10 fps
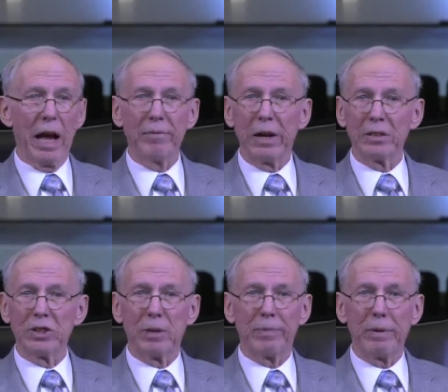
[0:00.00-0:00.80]
I've got
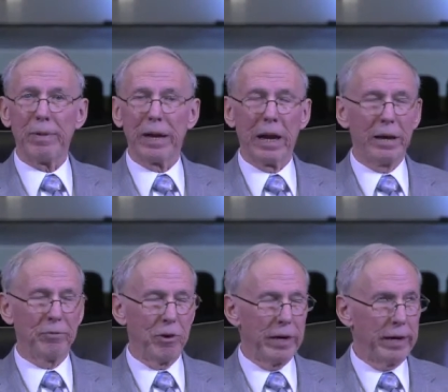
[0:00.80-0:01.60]
something in my life
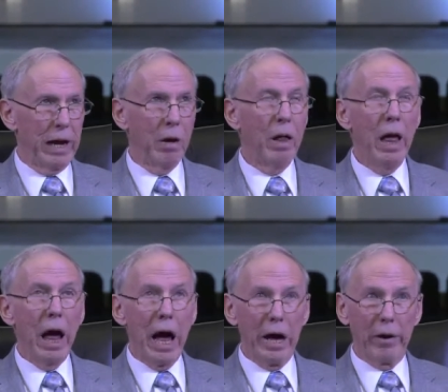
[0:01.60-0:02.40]
right now
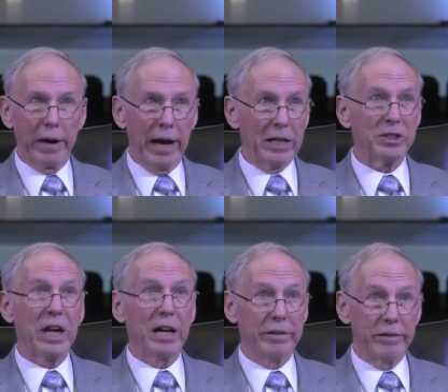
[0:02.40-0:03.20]
I ought to ask
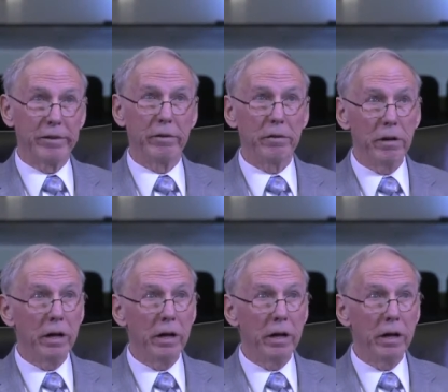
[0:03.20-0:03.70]
God to do.